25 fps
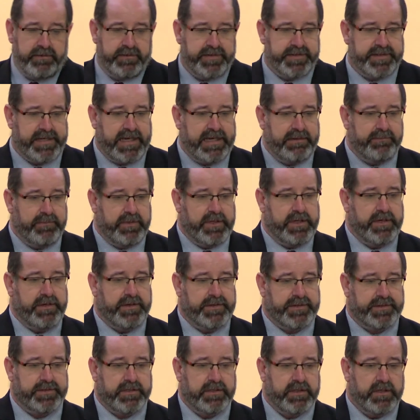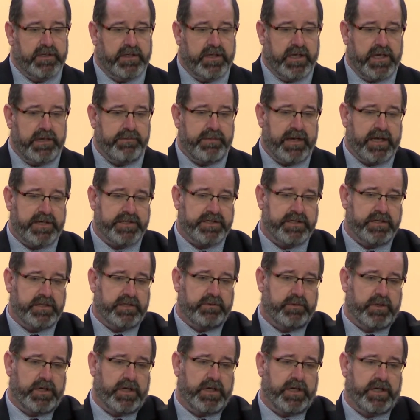statements, and imagine
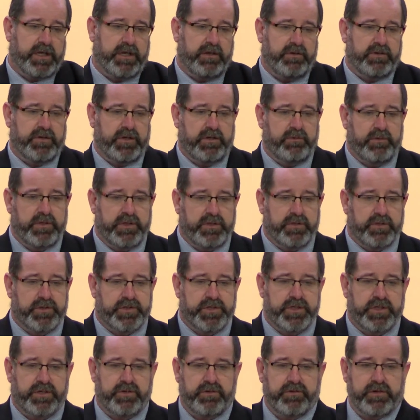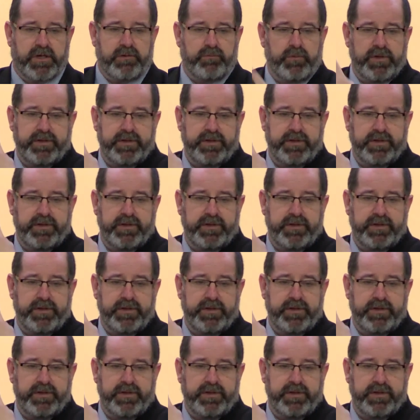the work you do with your children